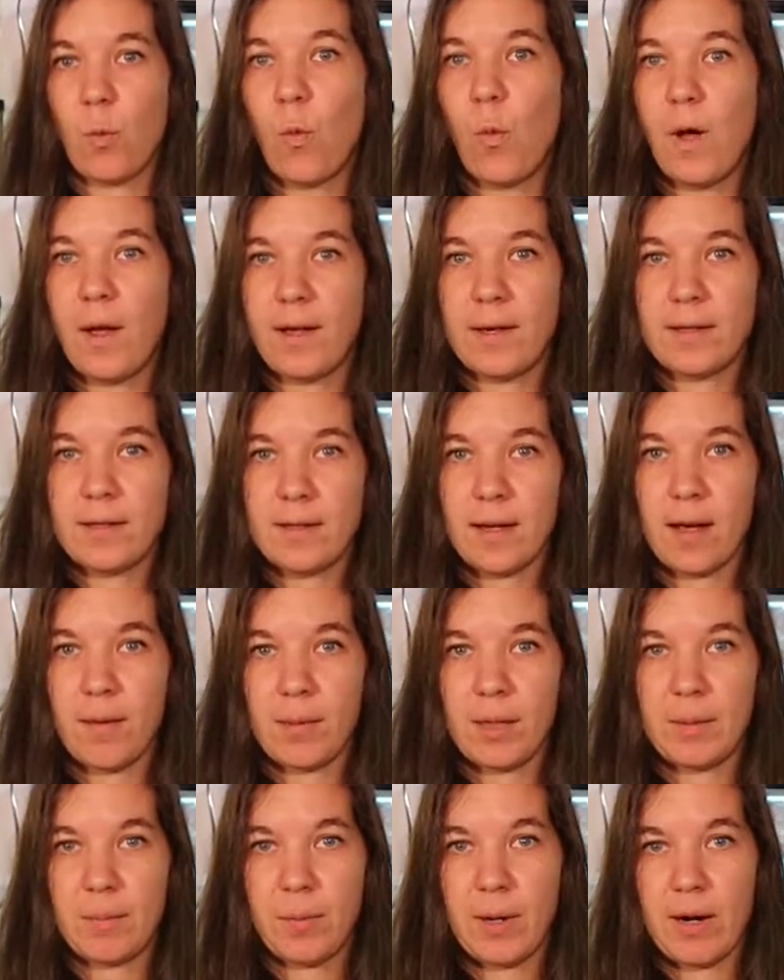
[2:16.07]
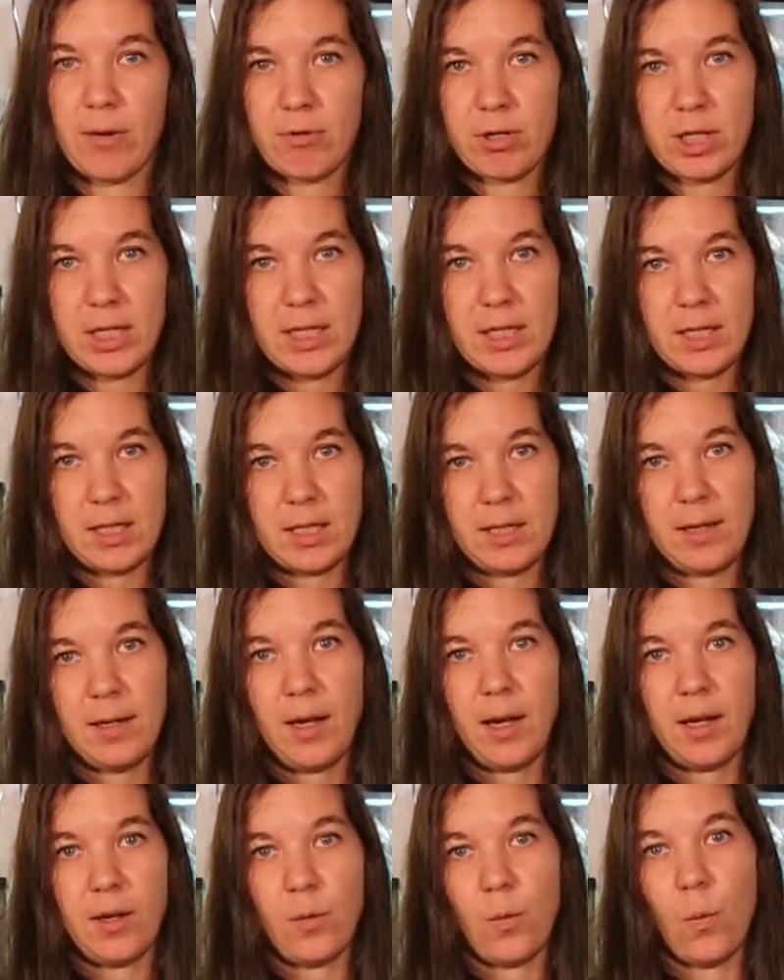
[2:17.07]
1 dominant brown gene
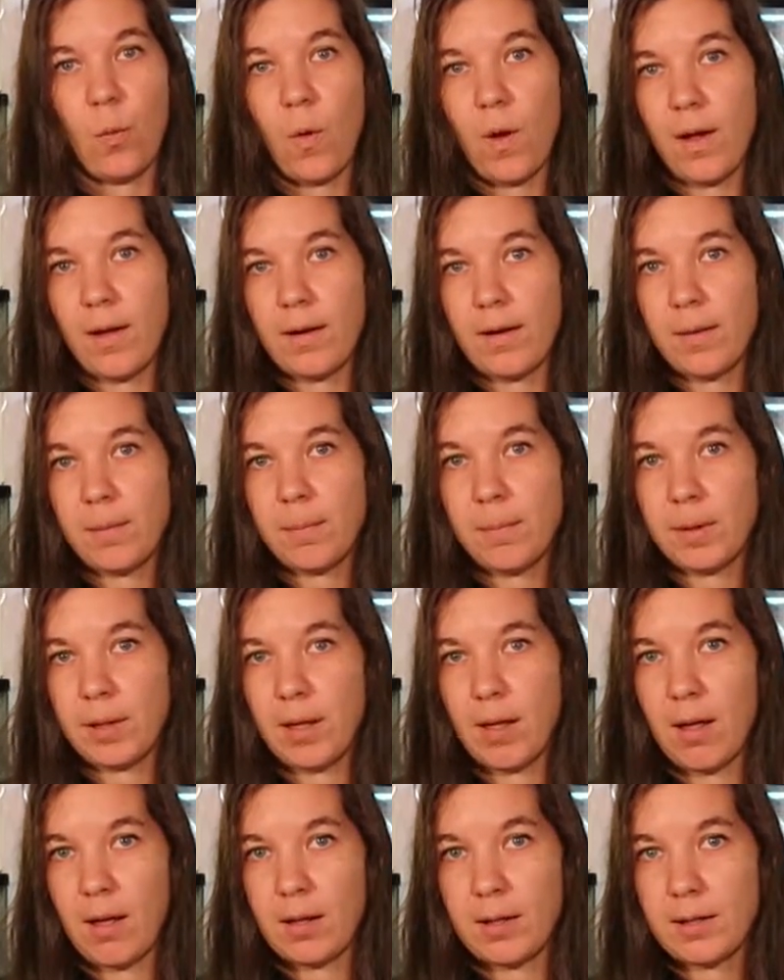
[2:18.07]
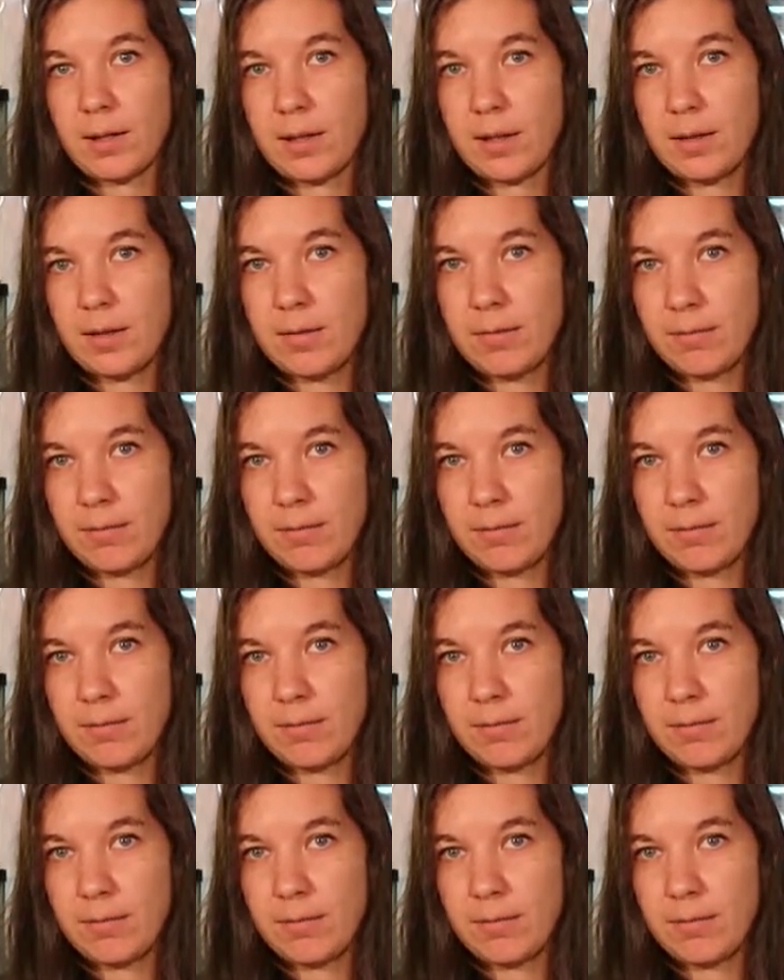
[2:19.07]
and 1 blonde